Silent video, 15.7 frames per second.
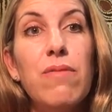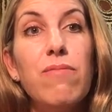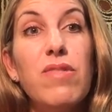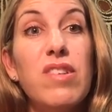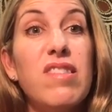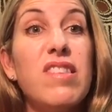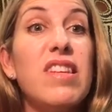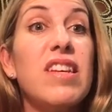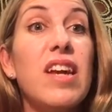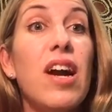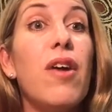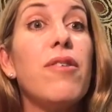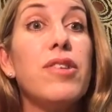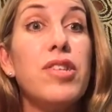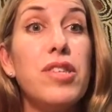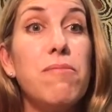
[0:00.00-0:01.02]
just
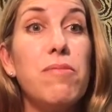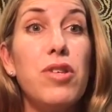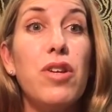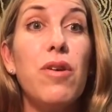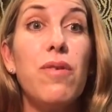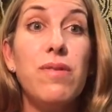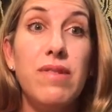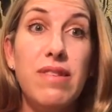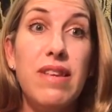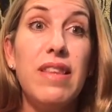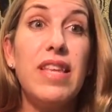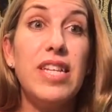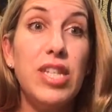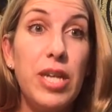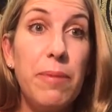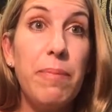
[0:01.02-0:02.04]
encourage them to go and see
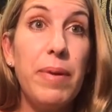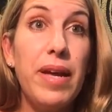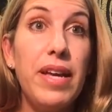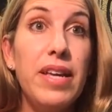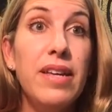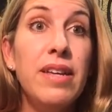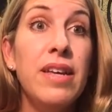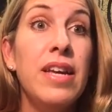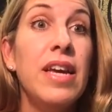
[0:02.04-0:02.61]
their GP.